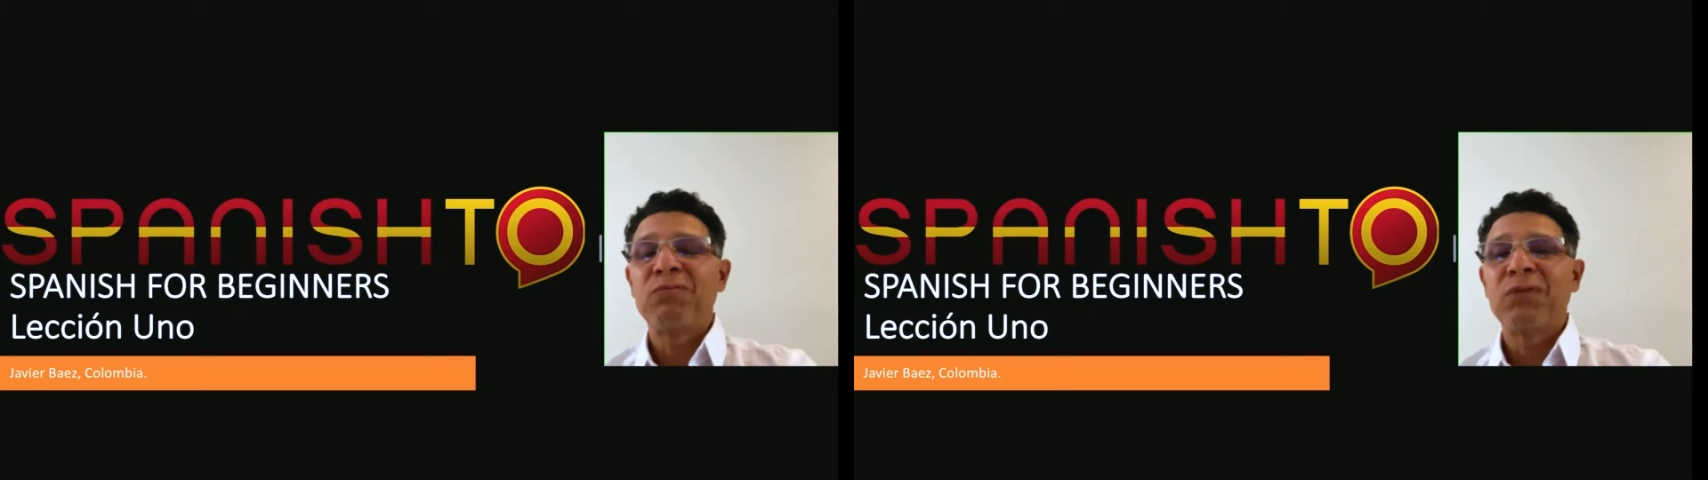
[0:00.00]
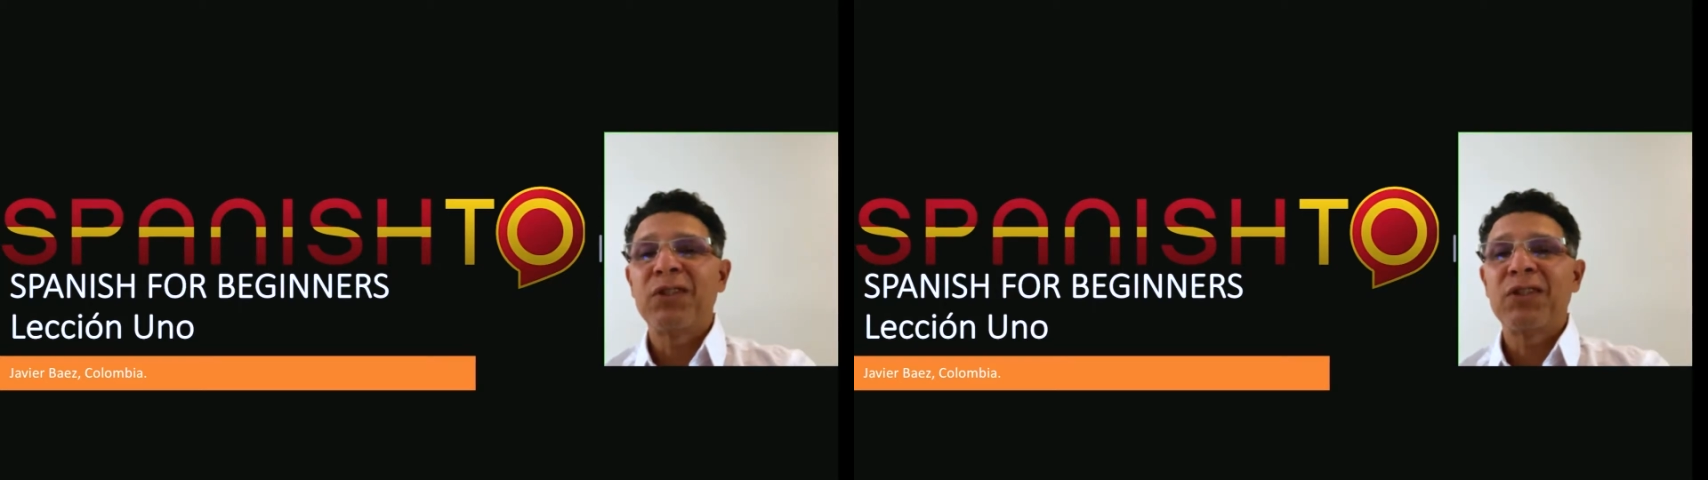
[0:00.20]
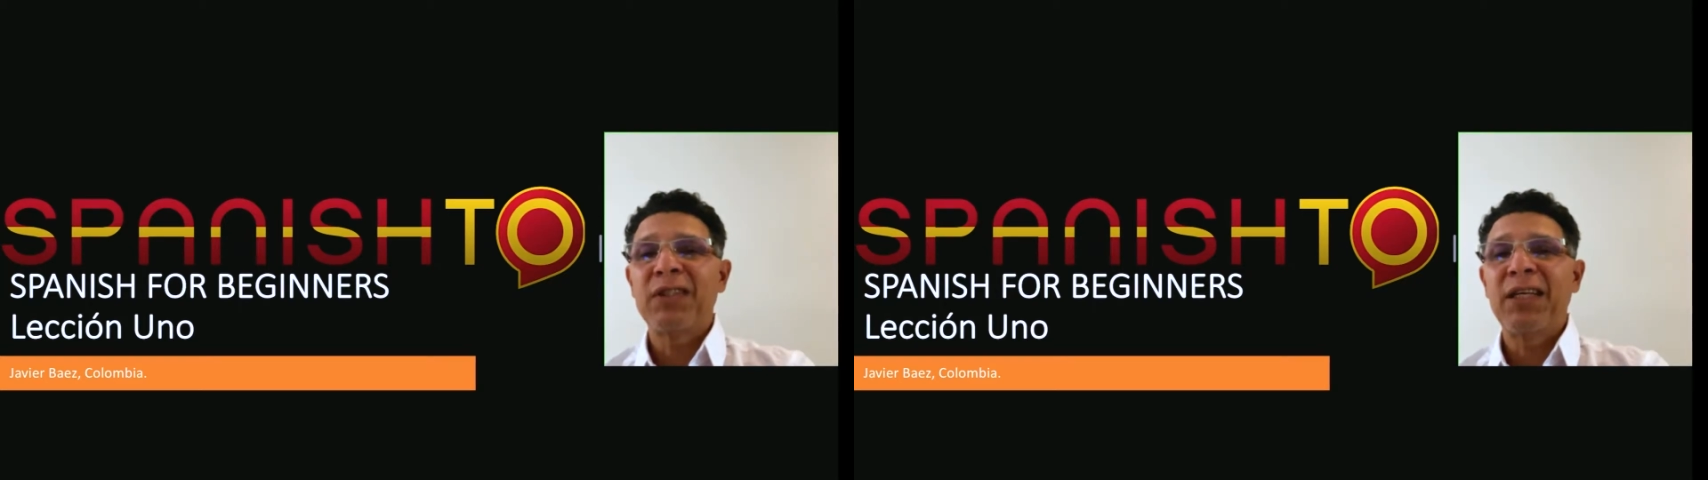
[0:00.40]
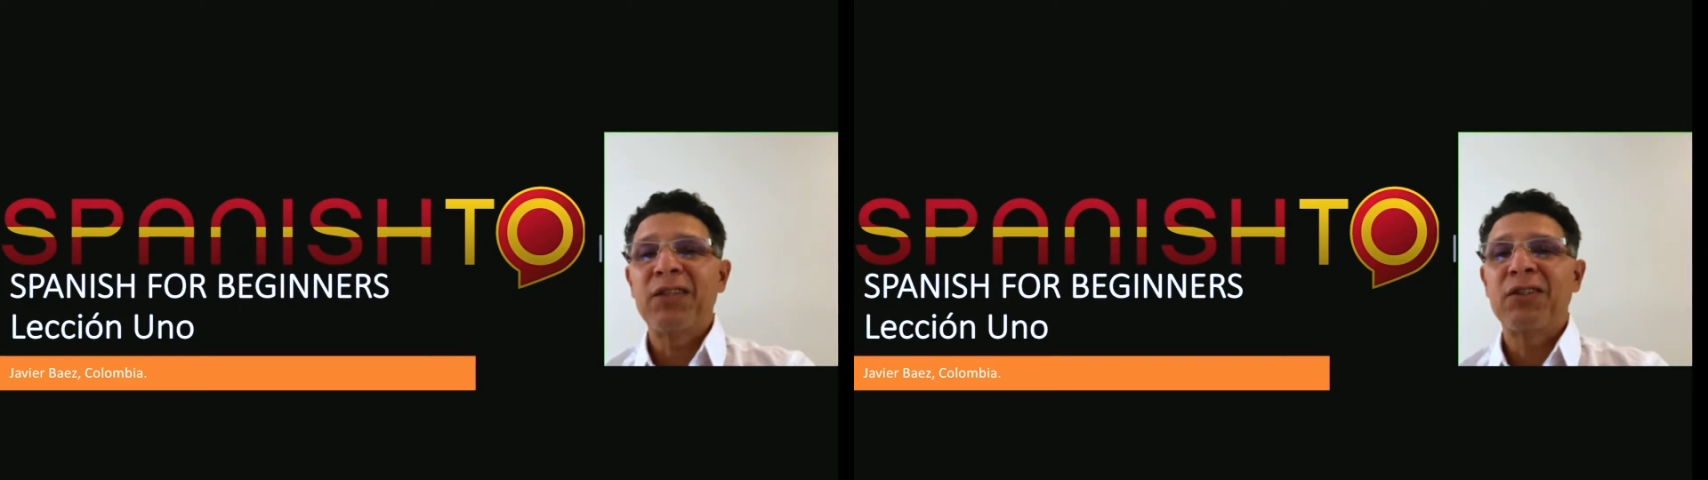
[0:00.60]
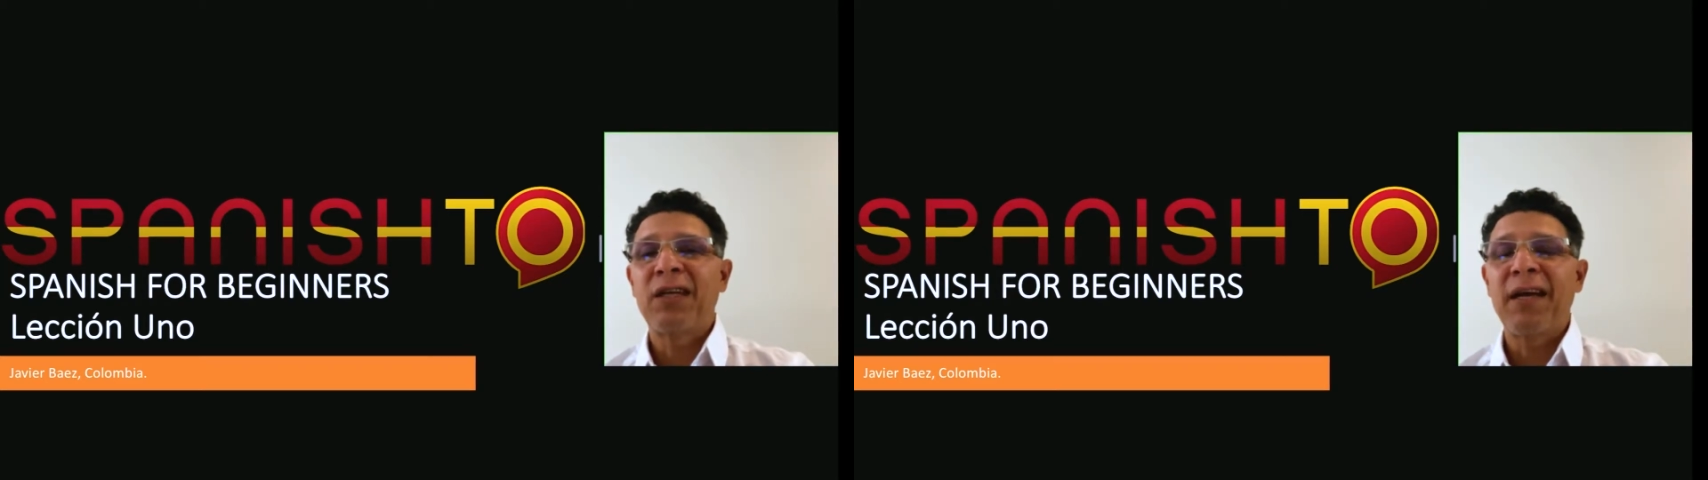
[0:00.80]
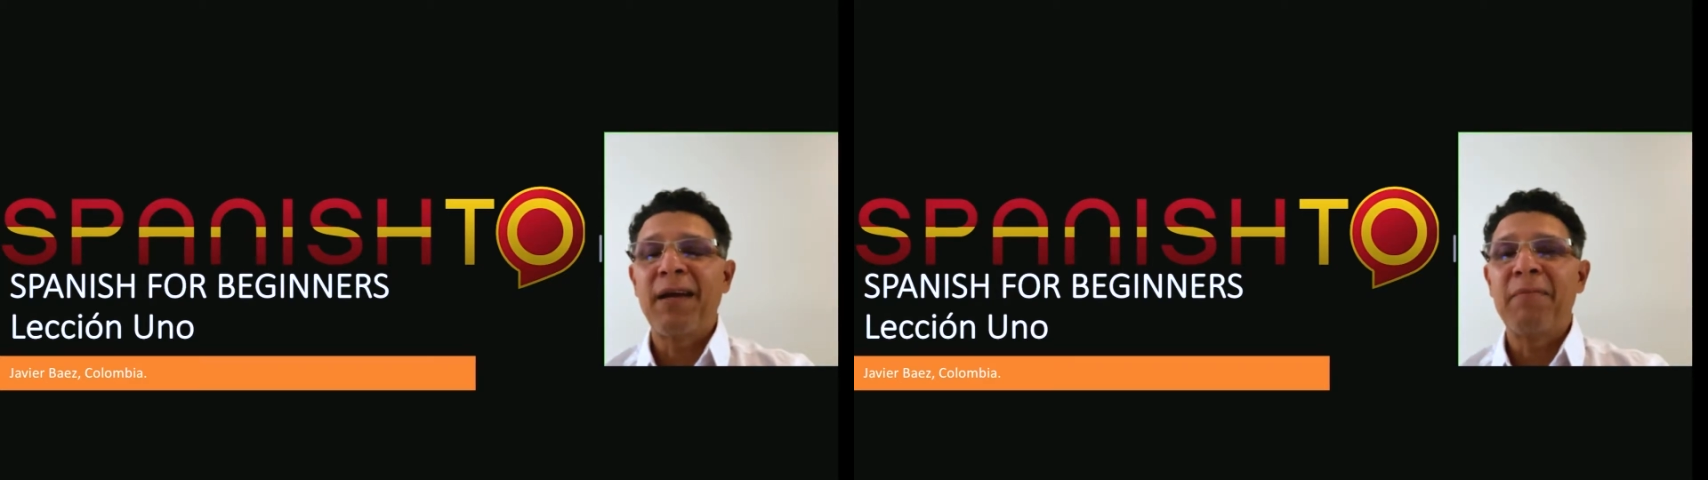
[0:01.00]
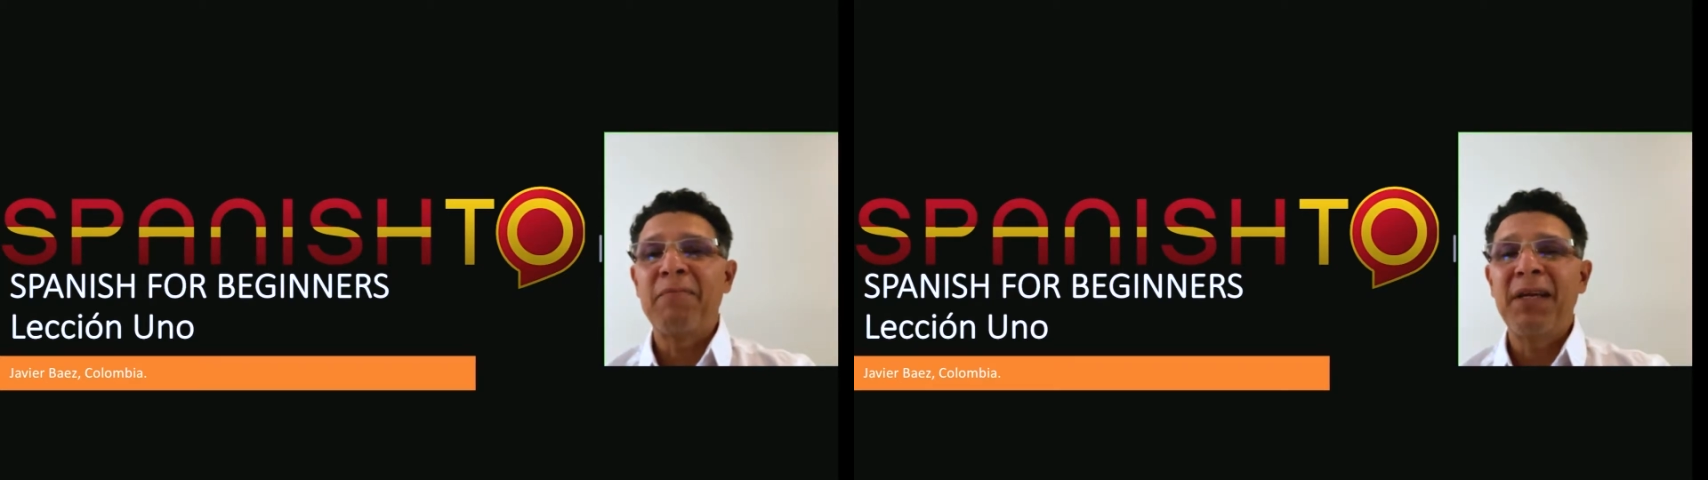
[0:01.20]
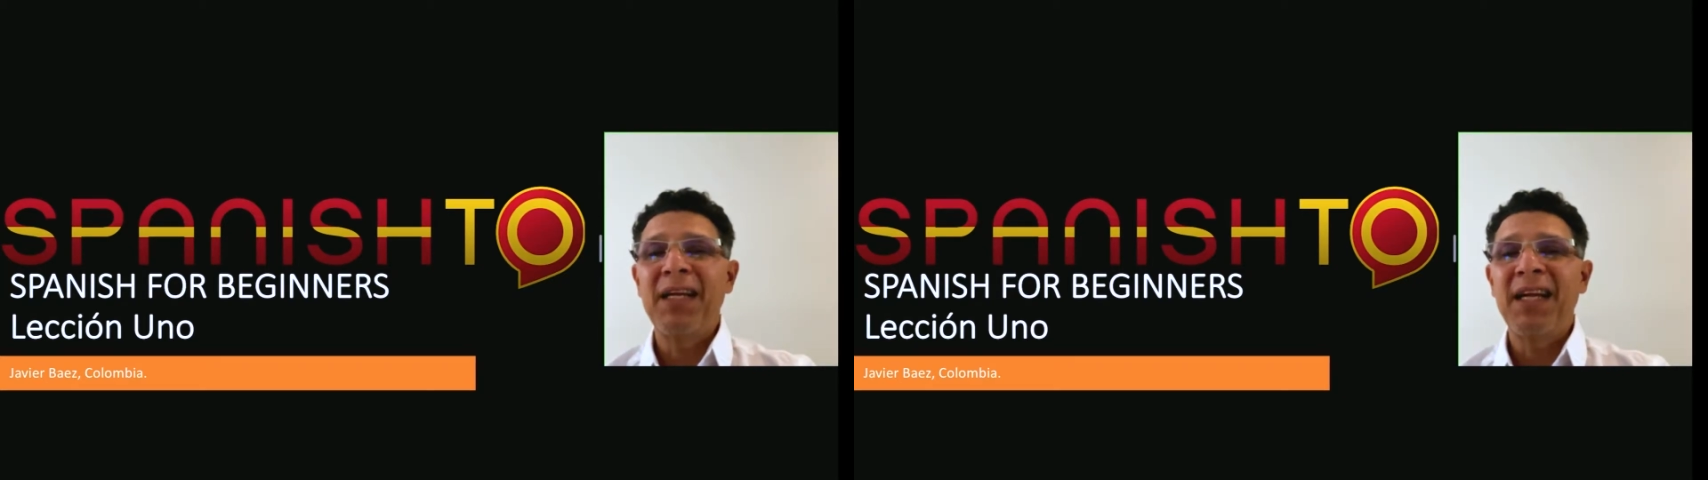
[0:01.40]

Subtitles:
just teach a mini